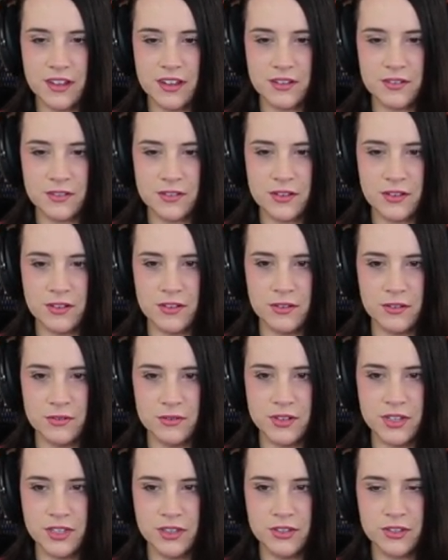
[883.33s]
I don't
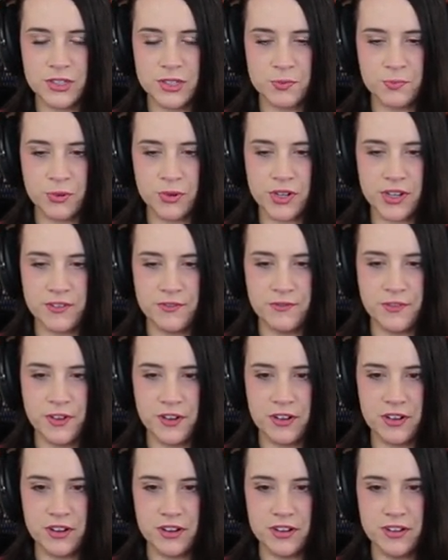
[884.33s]
know. It looks pretty
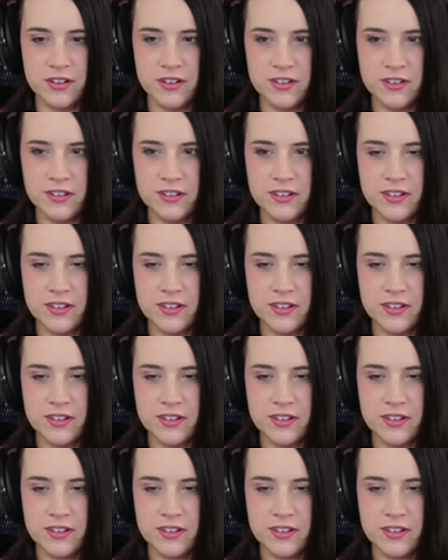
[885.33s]
far.